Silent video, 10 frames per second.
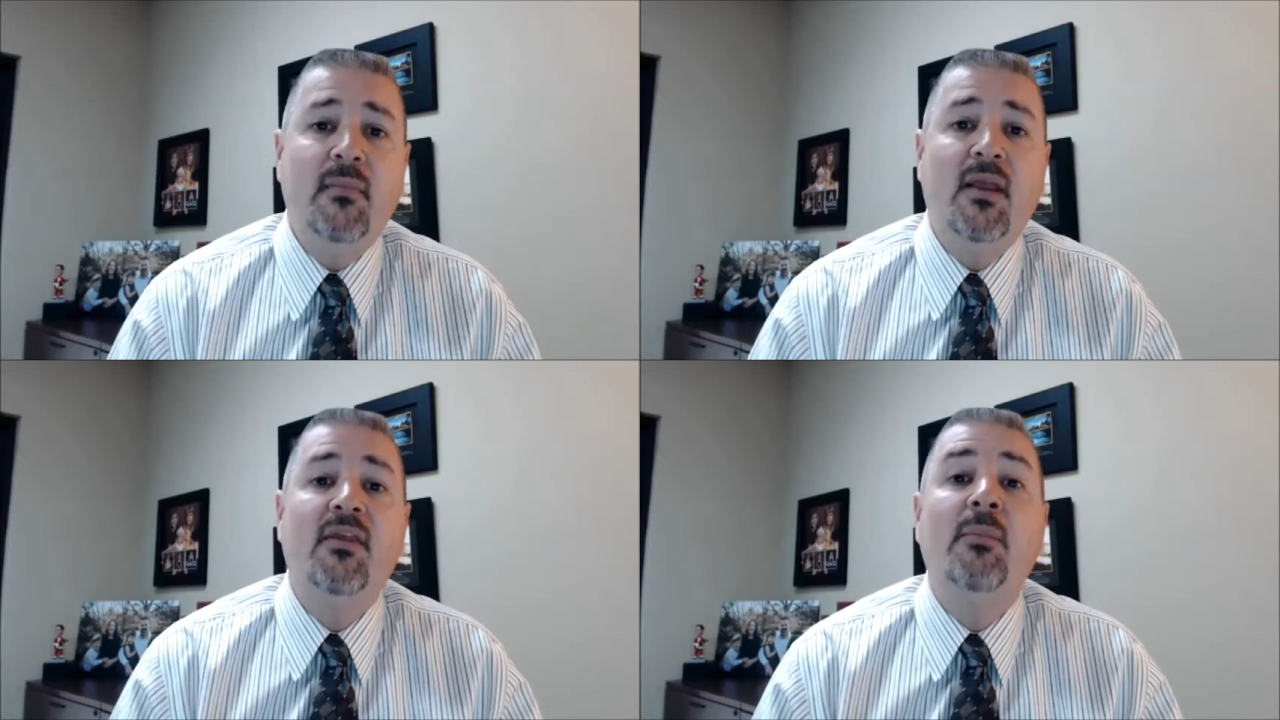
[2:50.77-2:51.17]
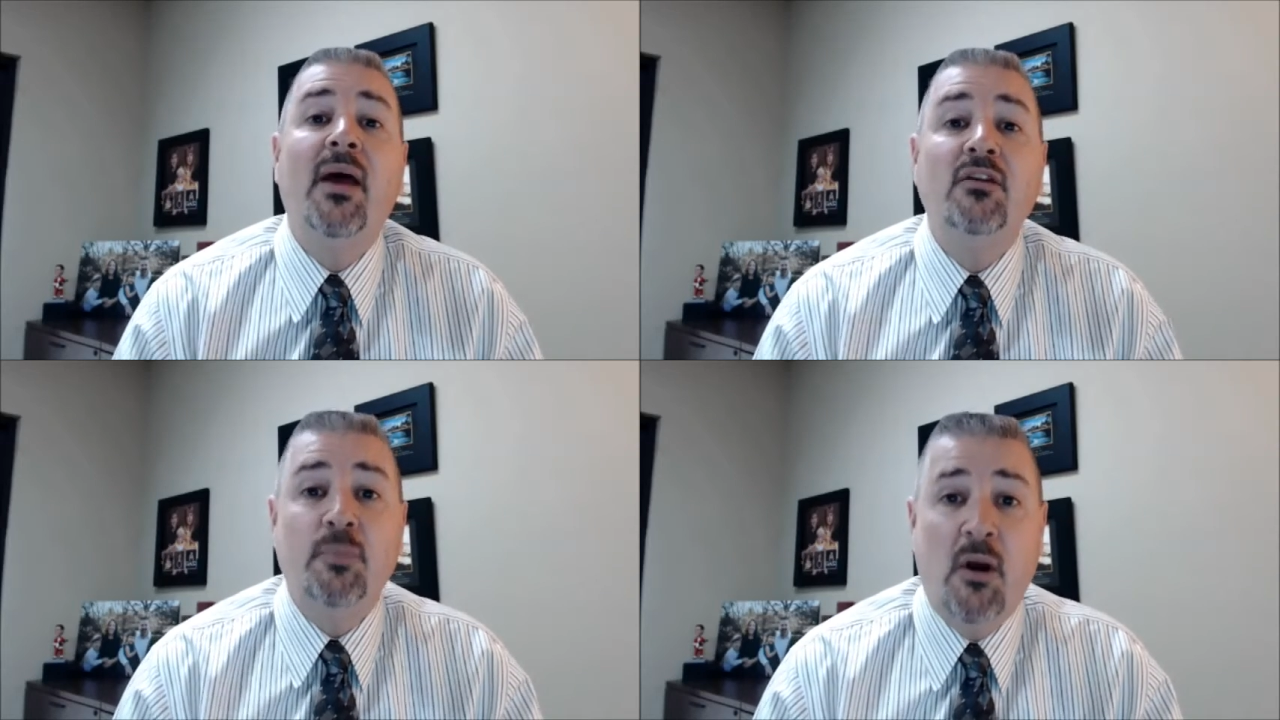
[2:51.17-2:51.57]
The
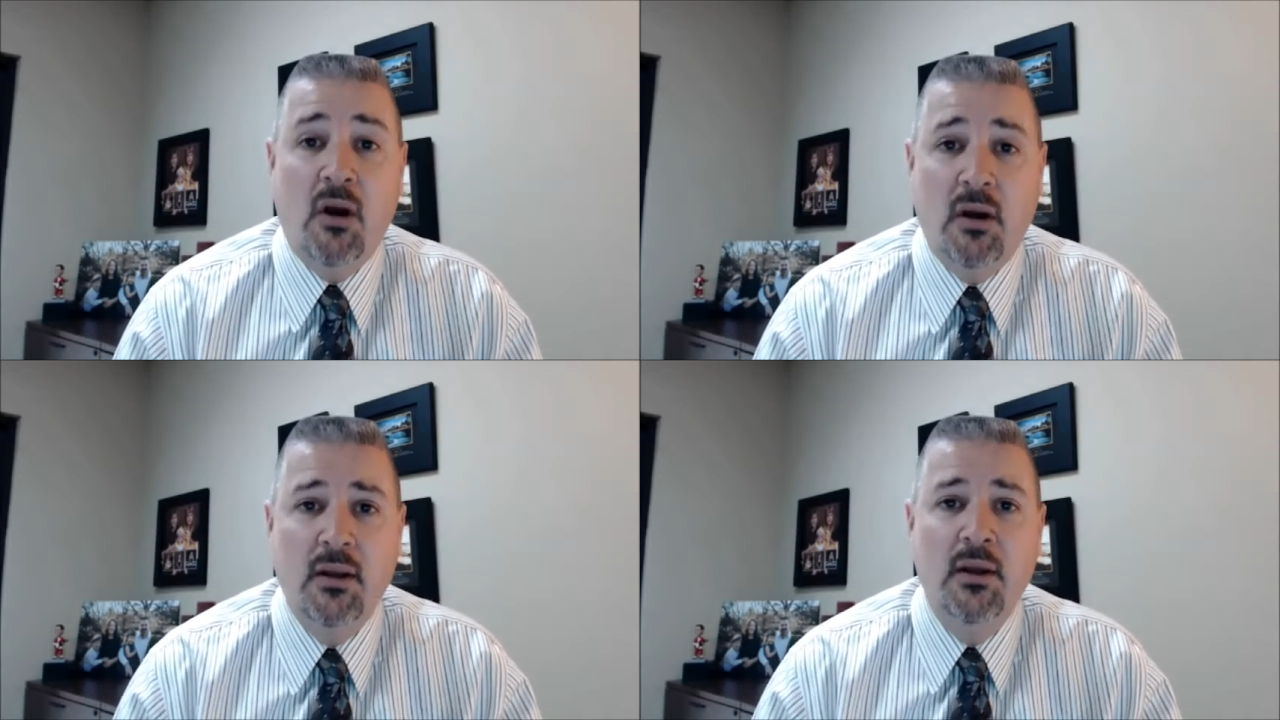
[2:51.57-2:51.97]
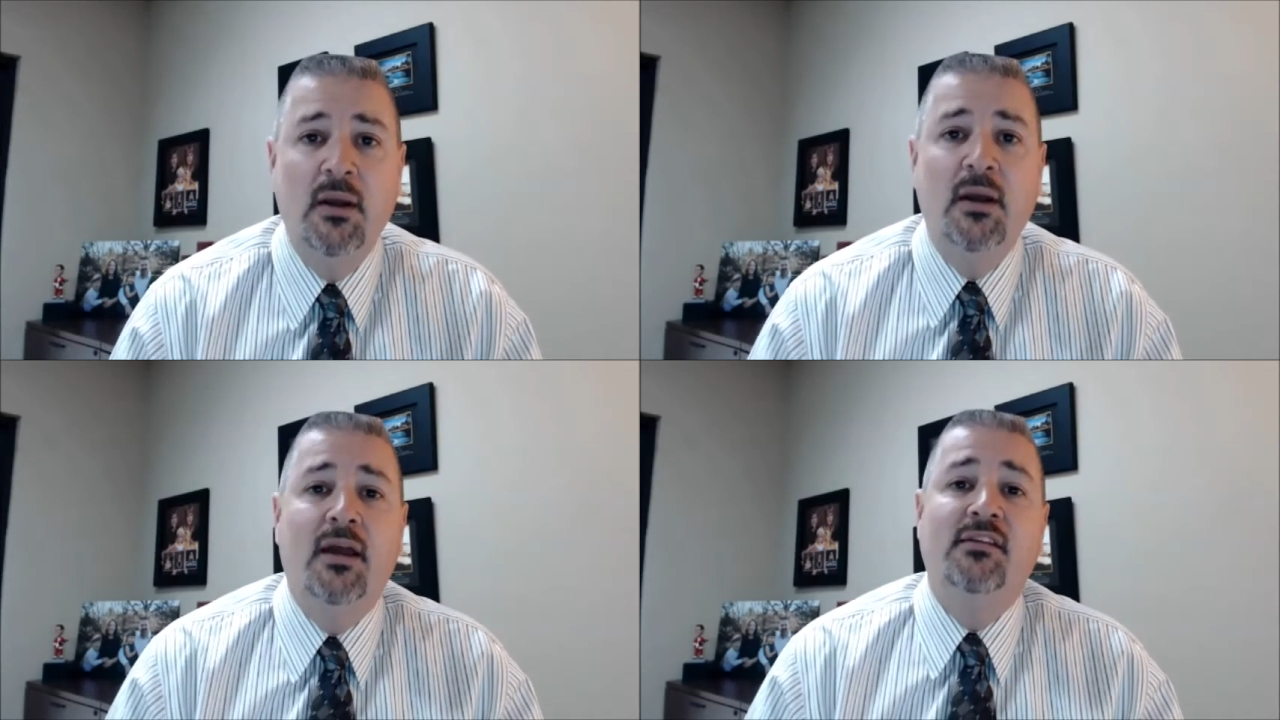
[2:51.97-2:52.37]
best part
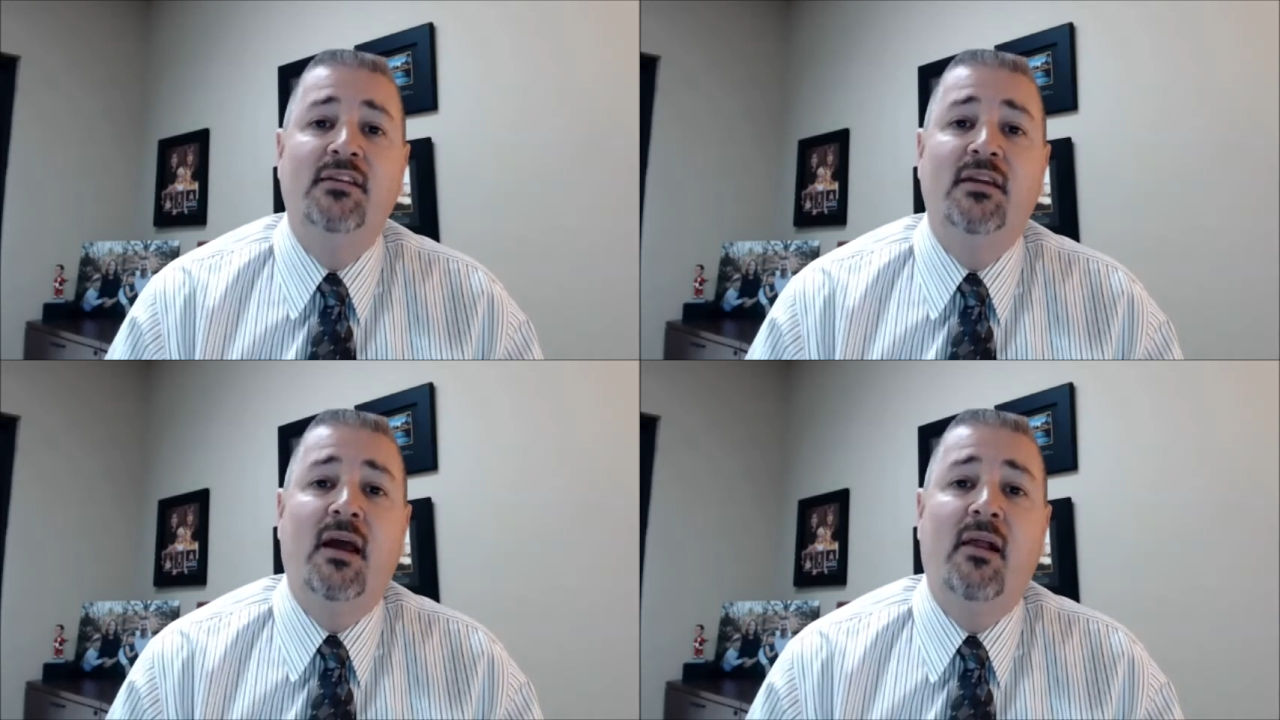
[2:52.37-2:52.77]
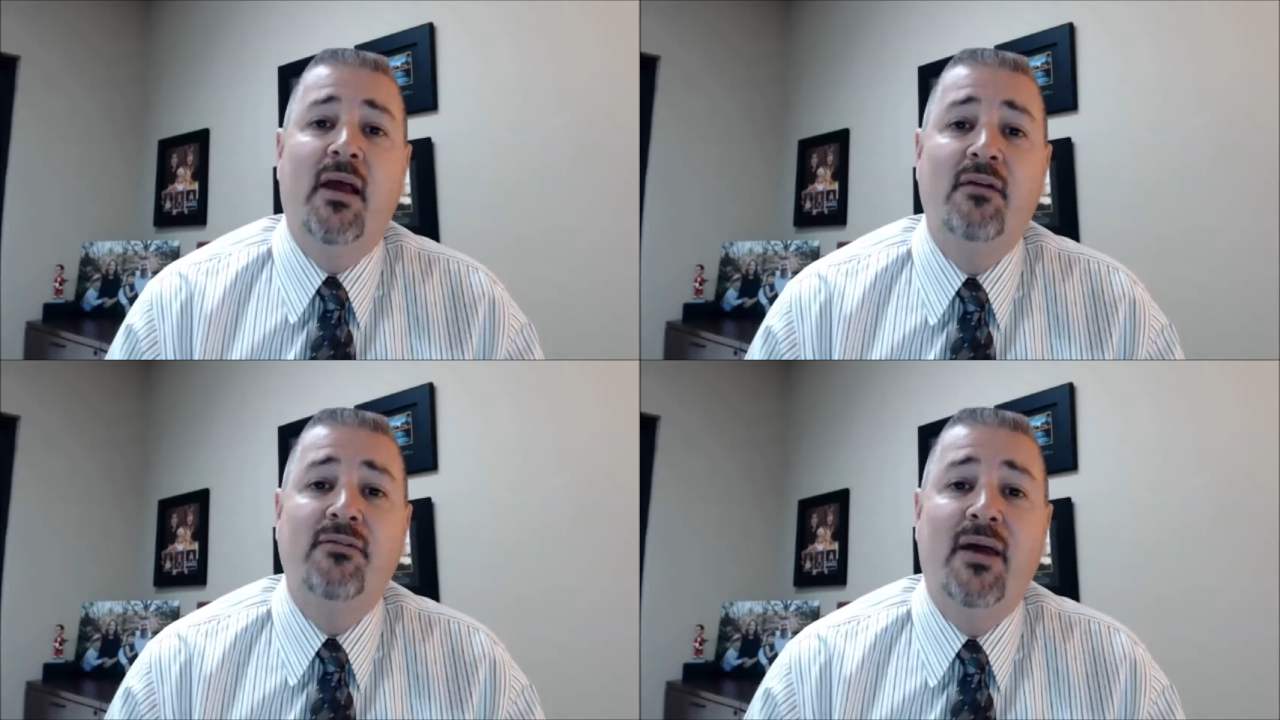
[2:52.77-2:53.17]
is that
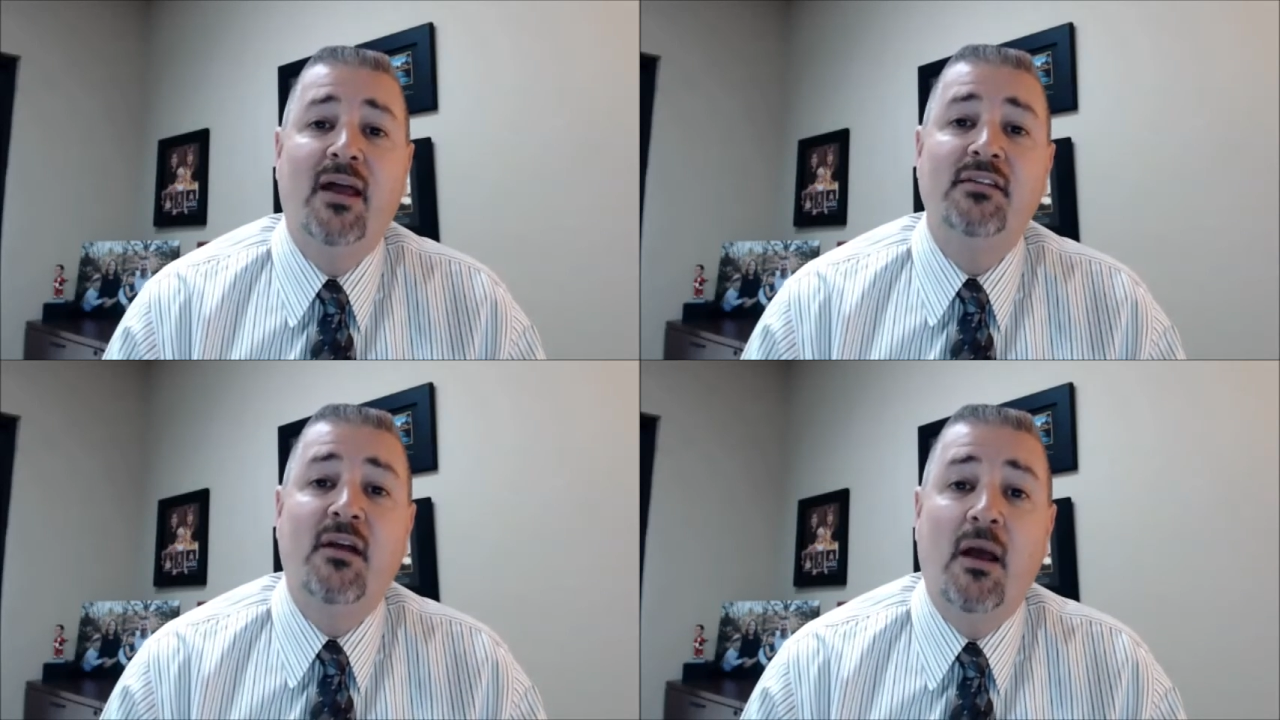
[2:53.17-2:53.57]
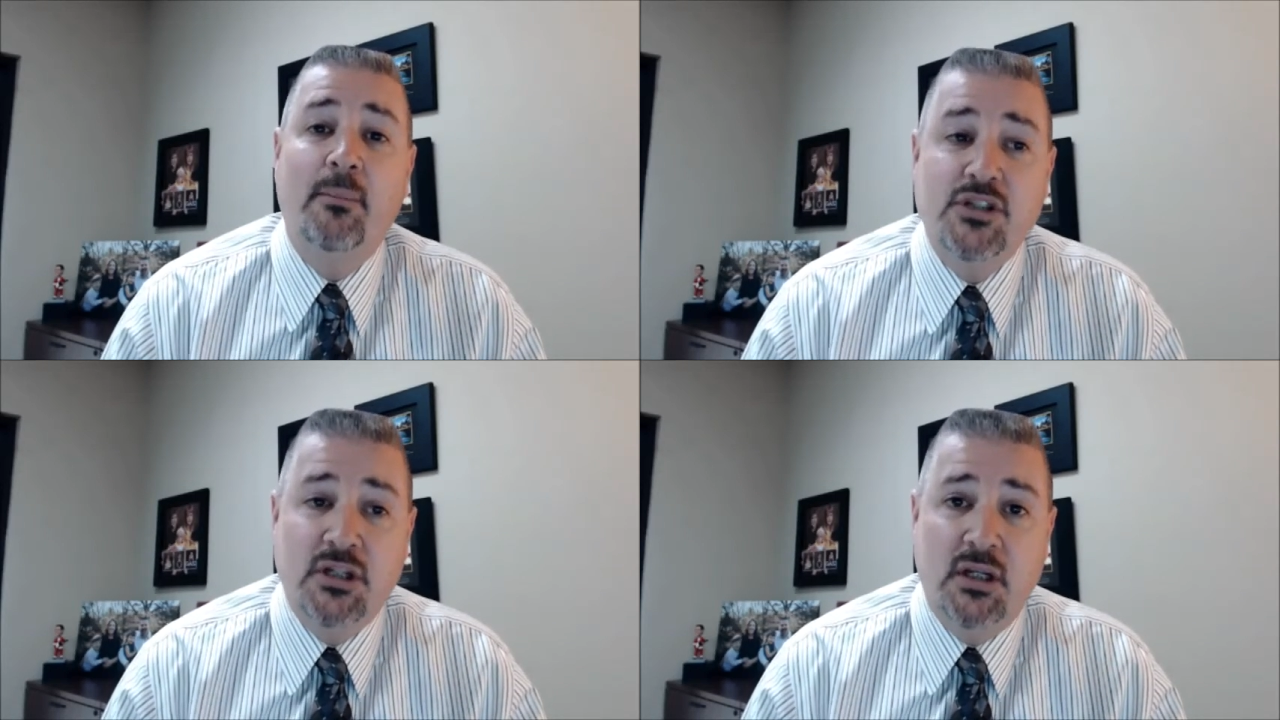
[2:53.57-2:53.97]
Calhfa has an
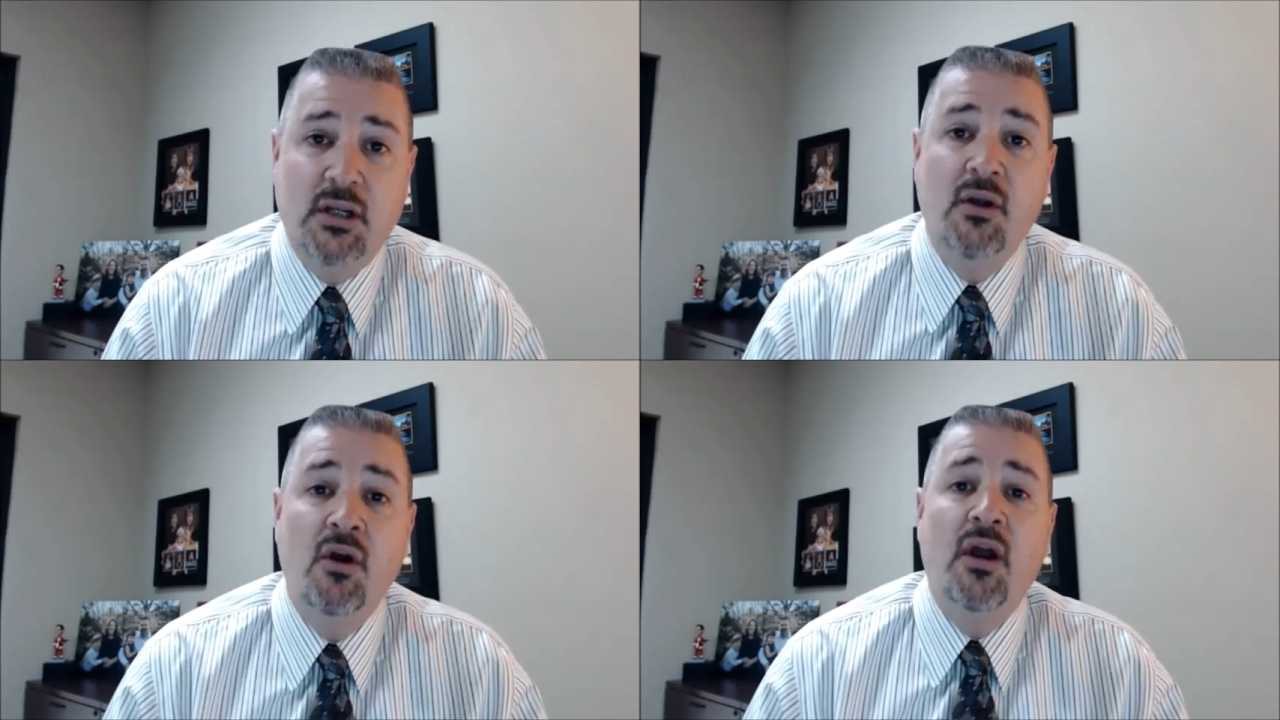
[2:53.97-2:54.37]
option